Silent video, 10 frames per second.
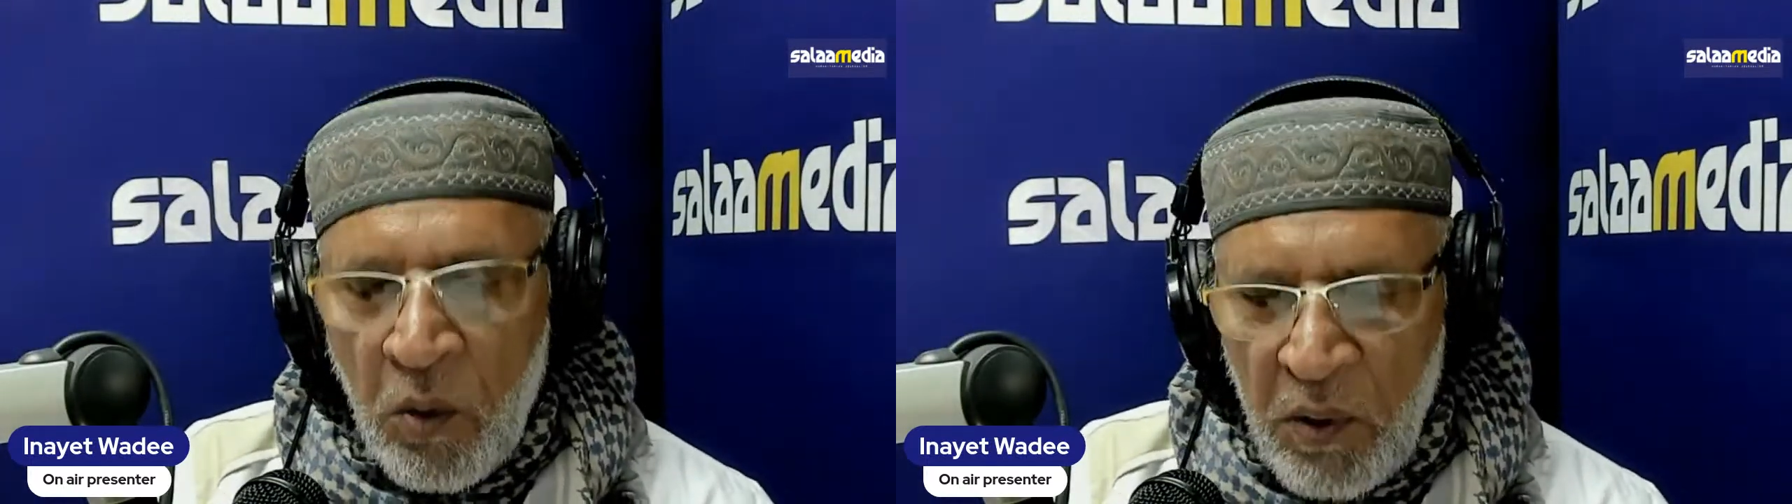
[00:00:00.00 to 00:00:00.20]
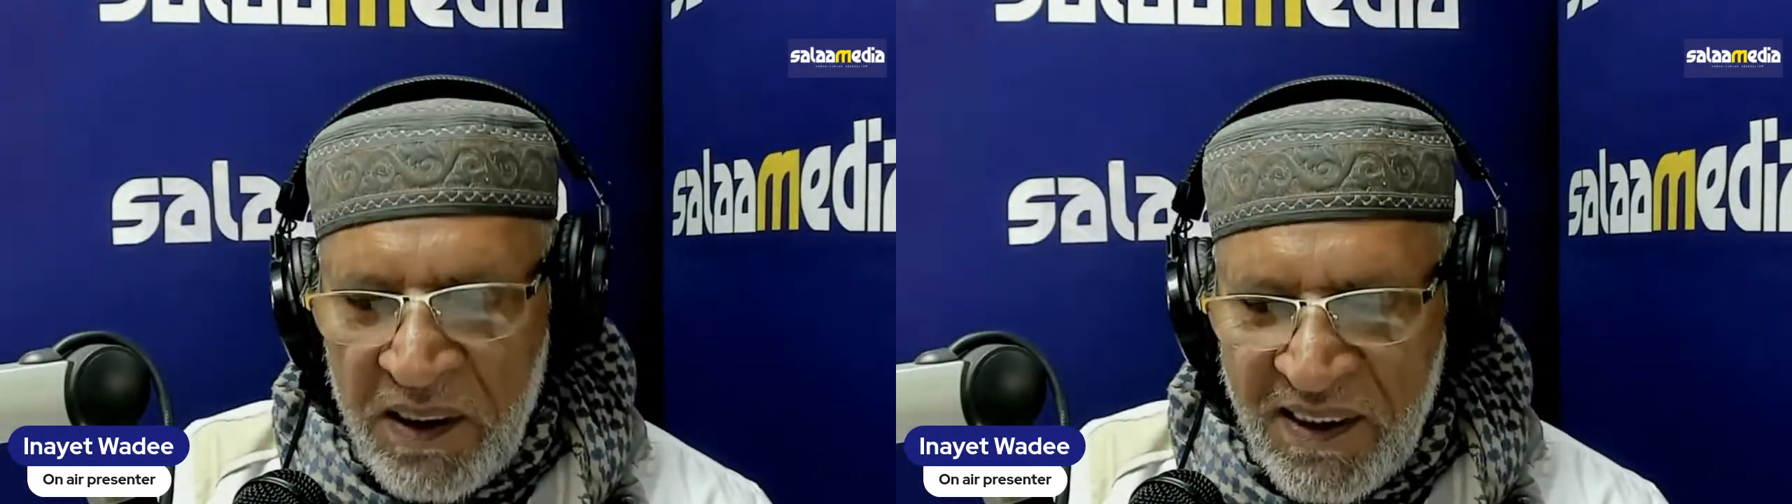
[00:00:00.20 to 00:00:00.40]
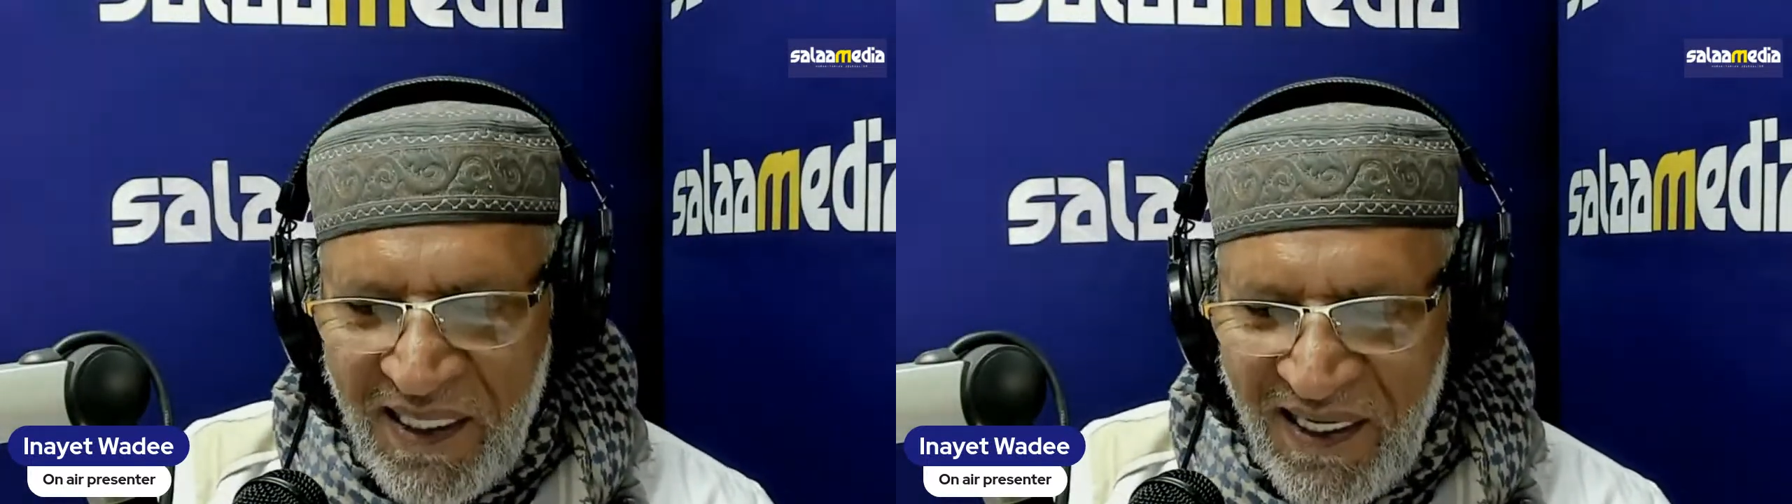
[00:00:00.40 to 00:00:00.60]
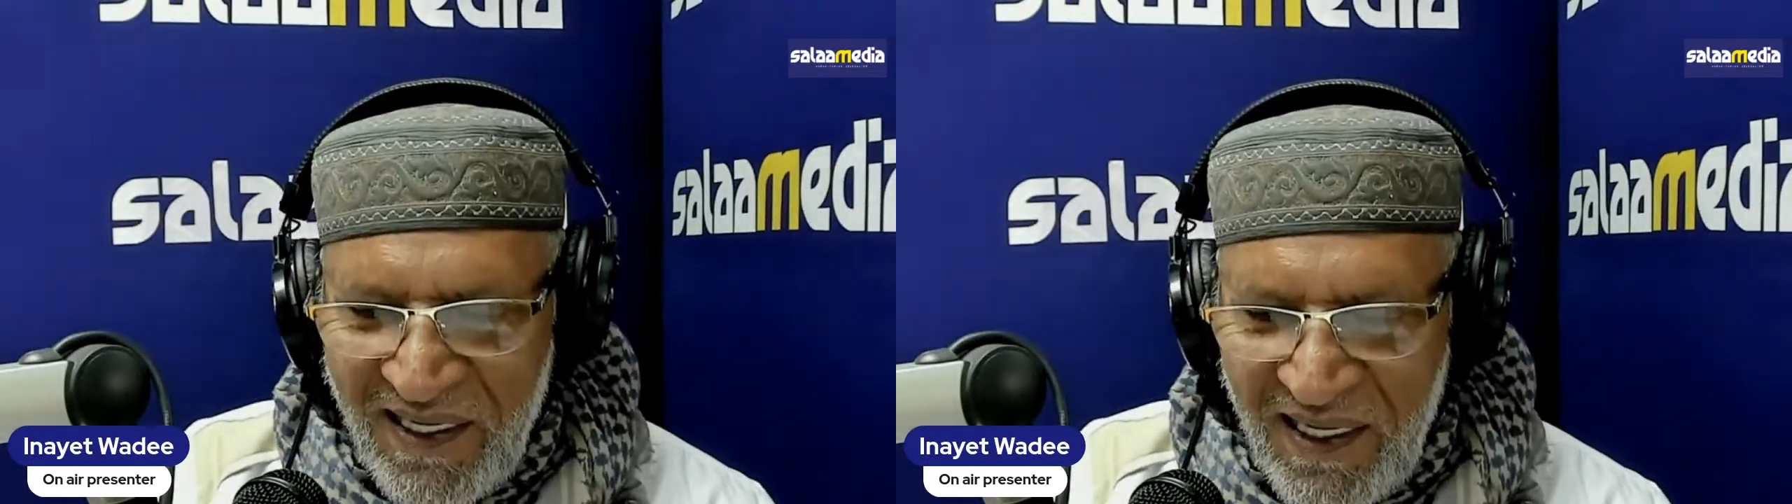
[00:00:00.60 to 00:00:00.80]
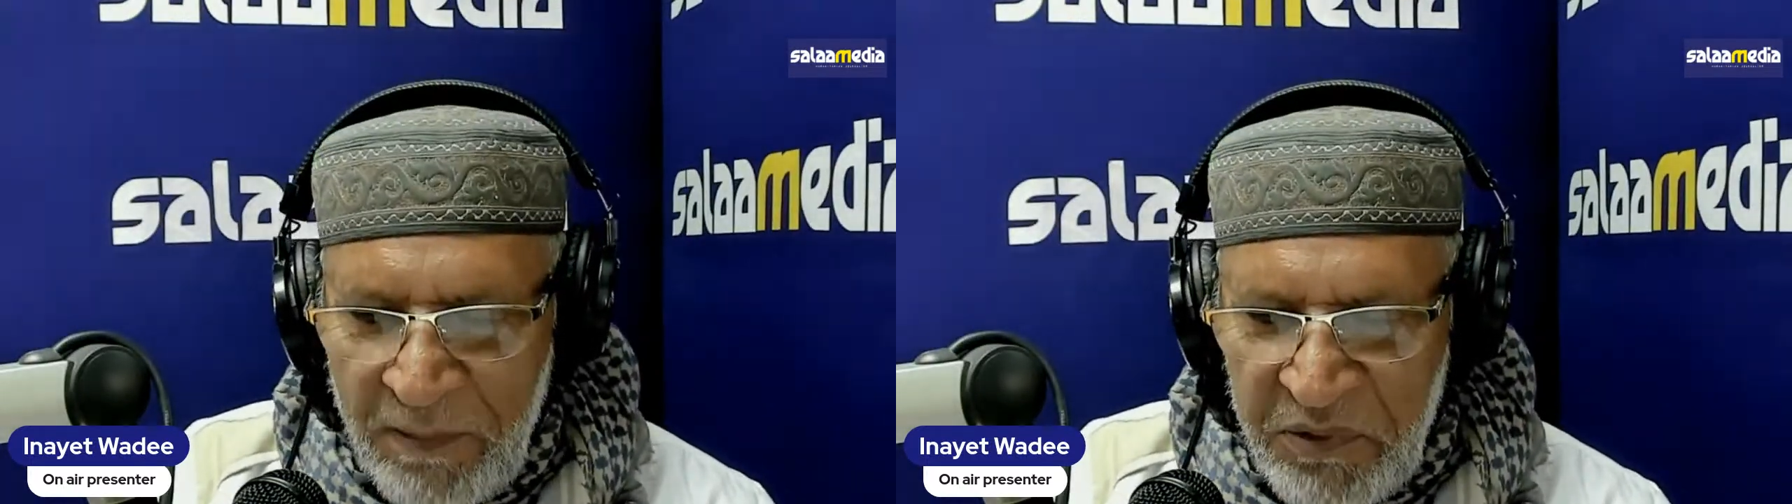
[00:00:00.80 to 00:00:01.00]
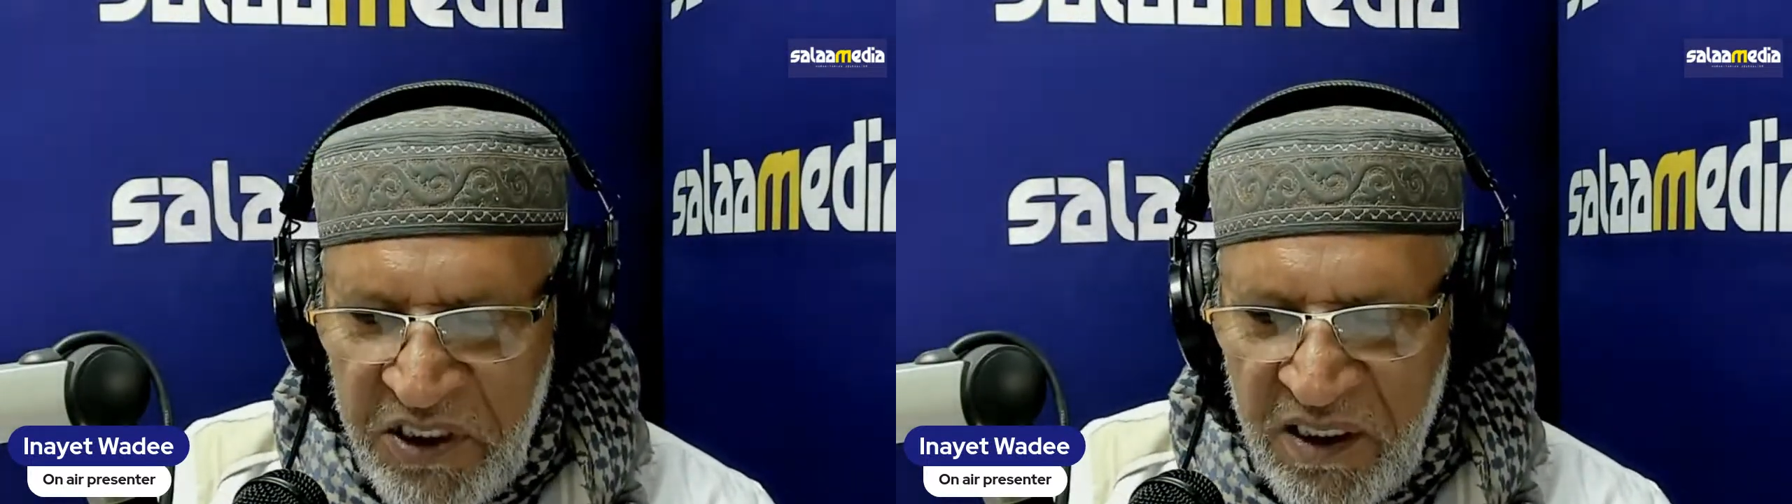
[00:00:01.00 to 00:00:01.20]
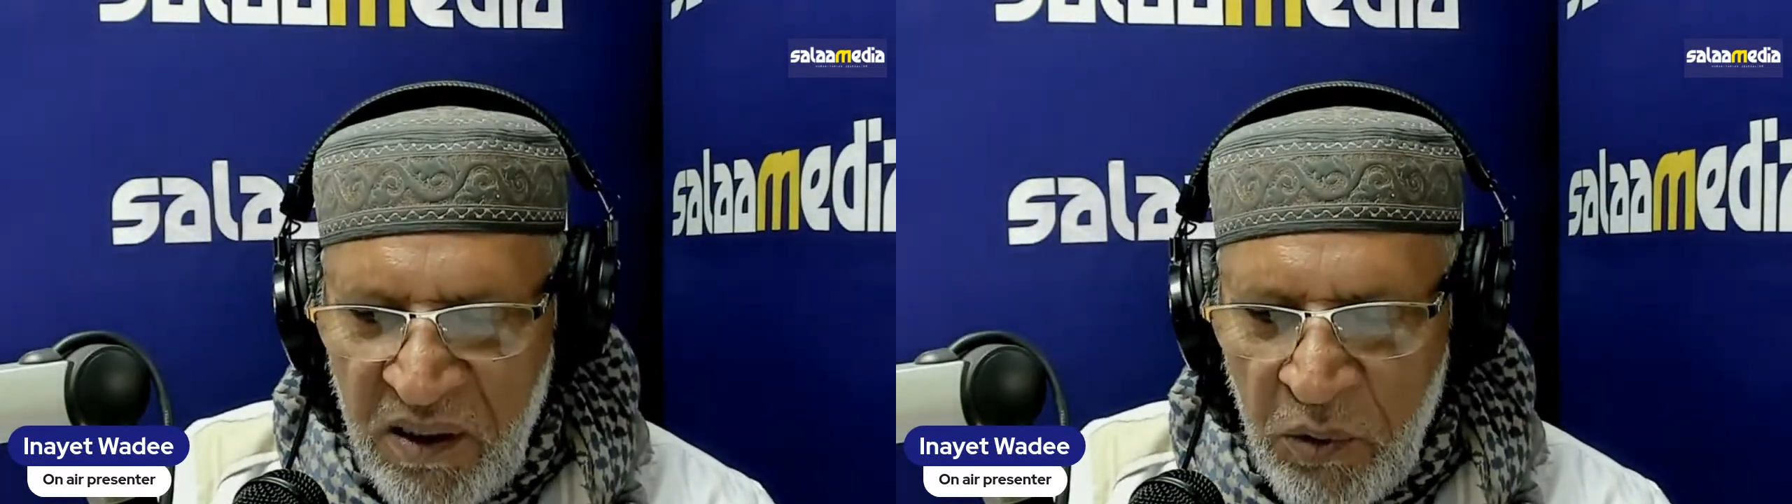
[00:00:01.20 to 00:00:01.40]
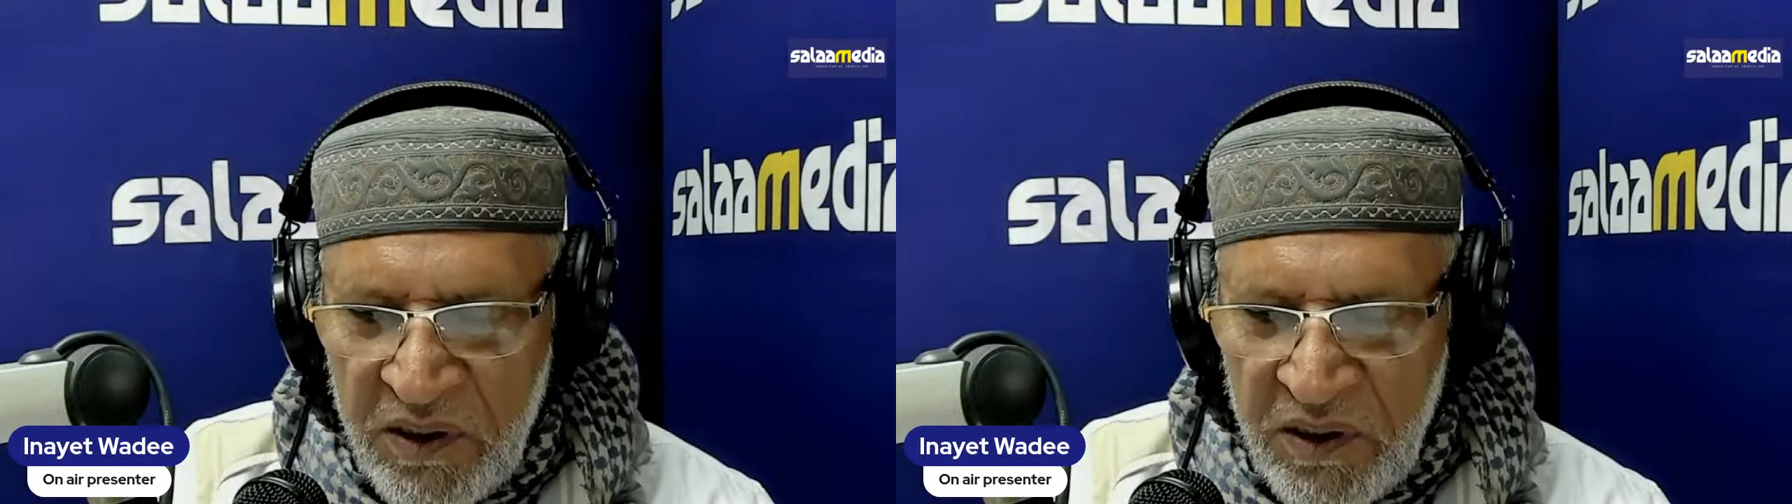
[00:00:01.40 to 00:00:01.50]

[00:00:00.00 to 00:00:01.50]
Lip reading: with Jeenah,